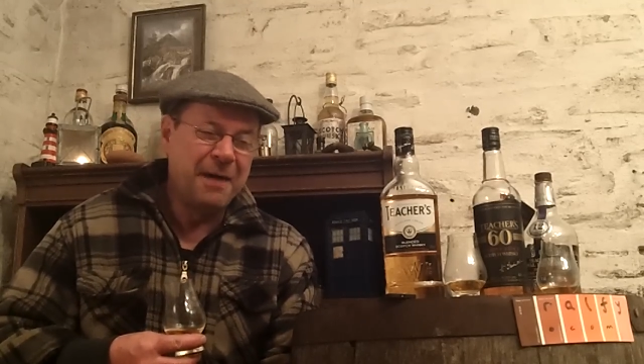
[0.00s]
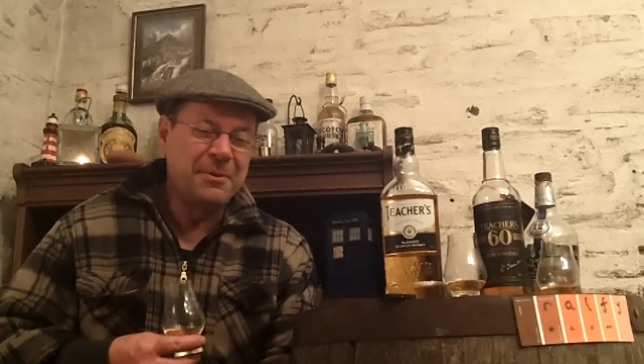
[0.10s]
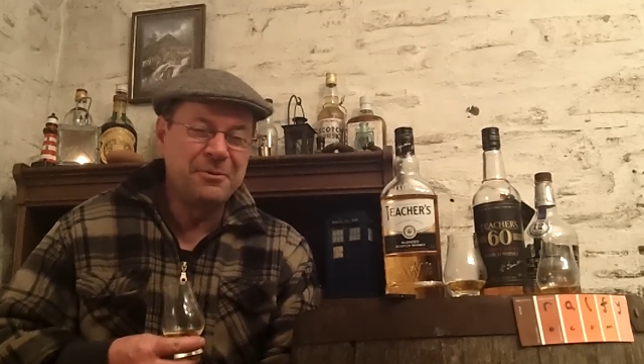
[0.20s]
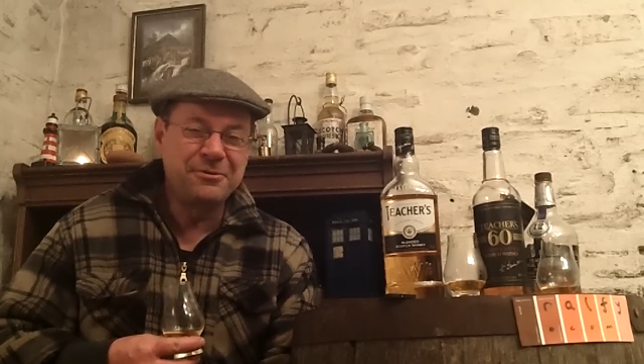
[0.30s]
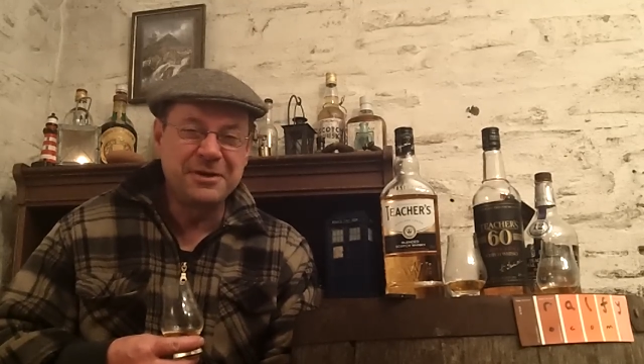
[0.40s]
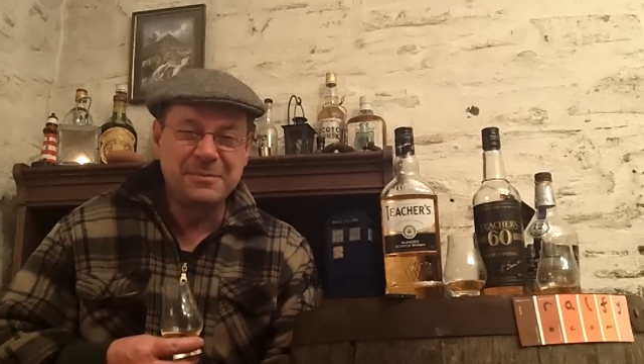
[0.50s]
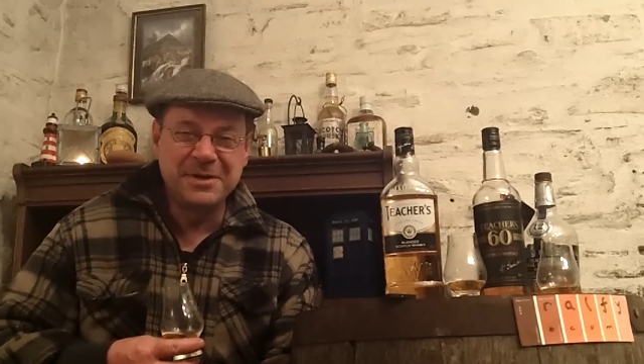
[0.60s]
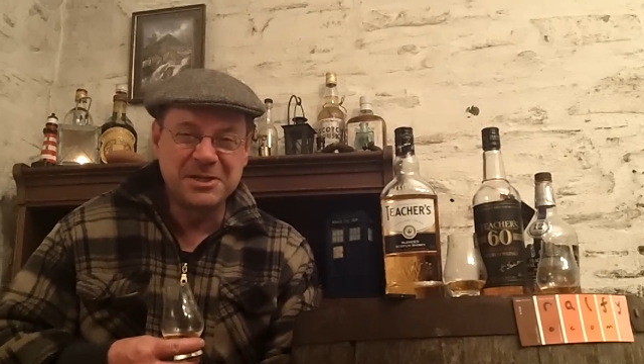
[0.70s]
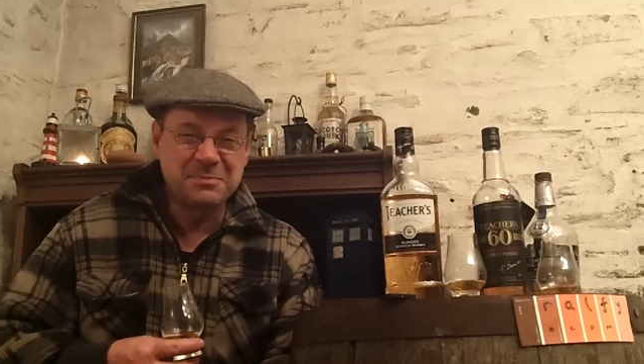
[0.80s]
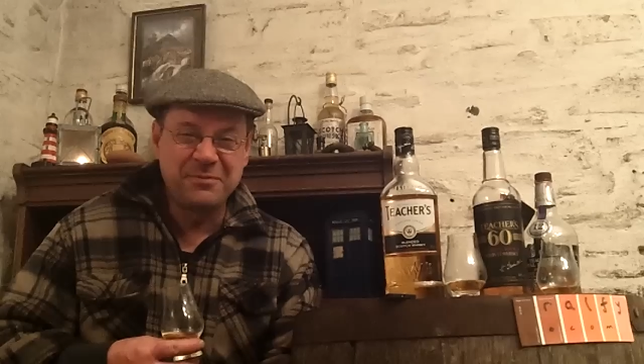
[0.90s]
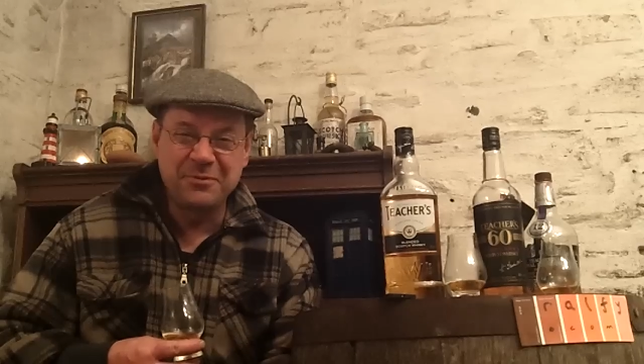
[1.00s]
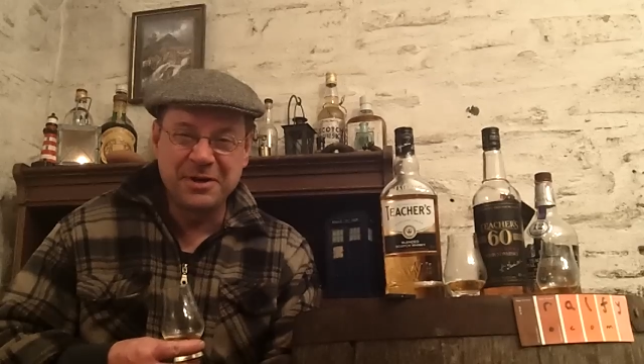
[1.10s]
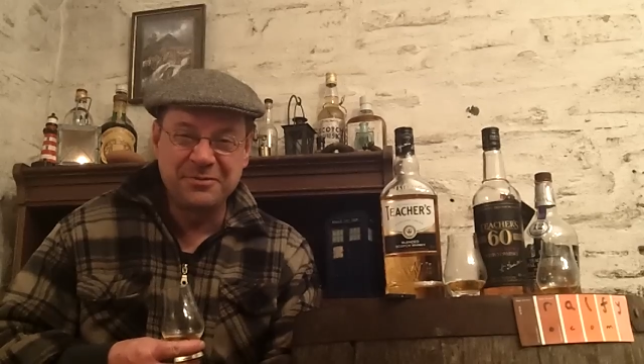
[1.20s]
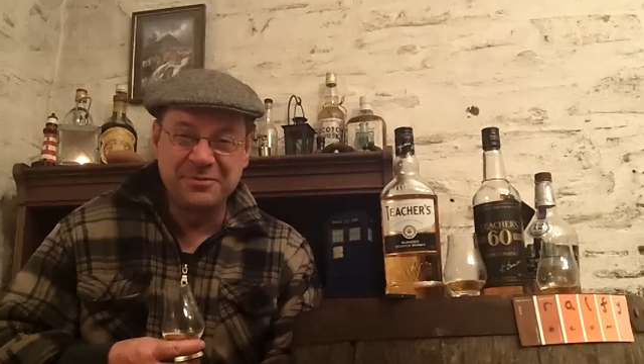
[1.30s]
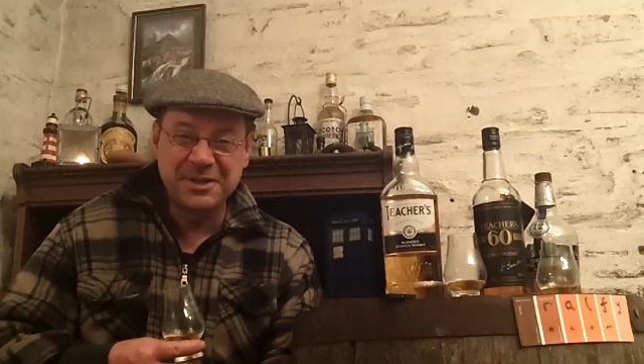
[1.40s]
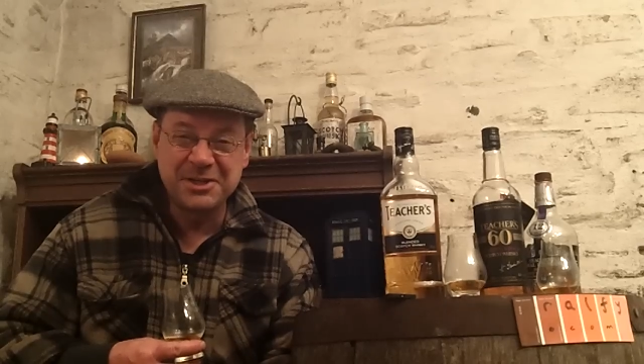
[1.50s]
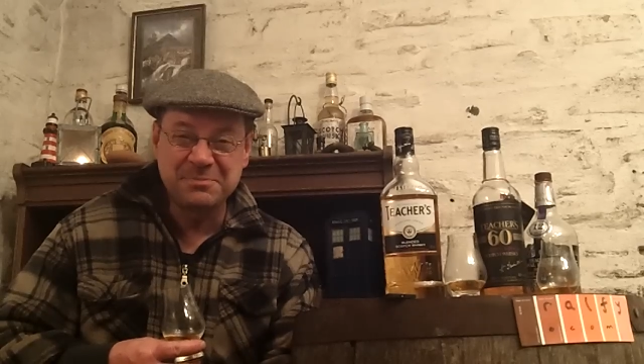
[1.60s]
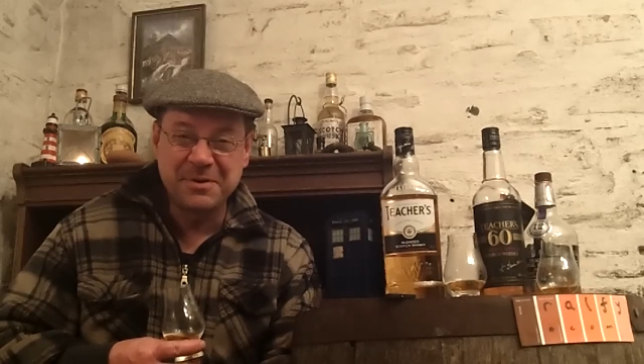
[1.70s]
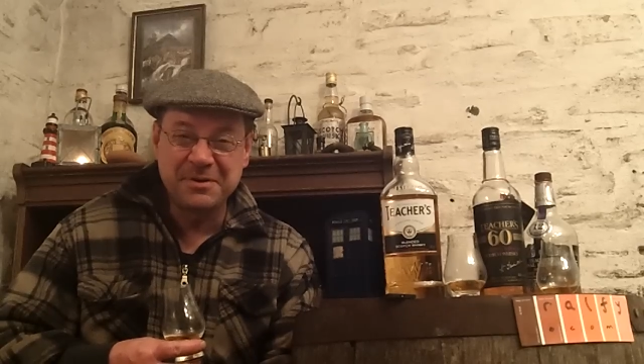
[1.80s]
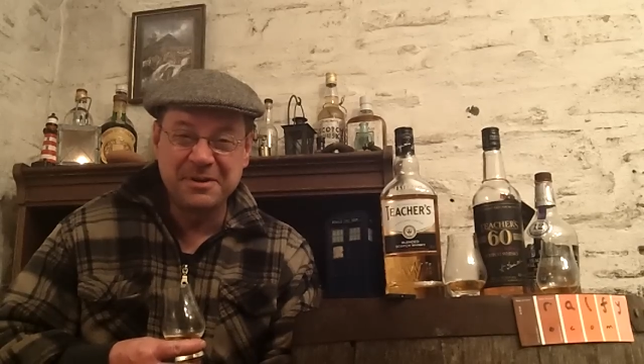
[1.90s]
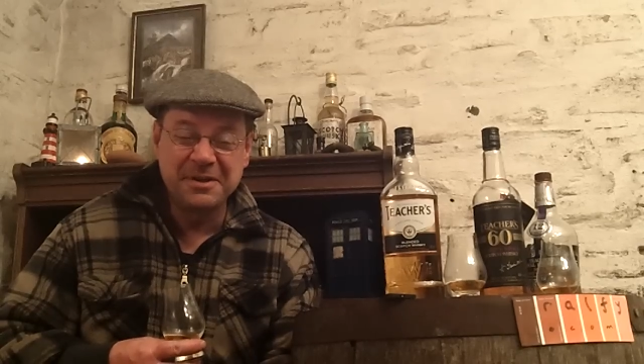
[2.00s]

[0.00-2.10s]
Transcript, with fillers: About 3 minutes before I'd finished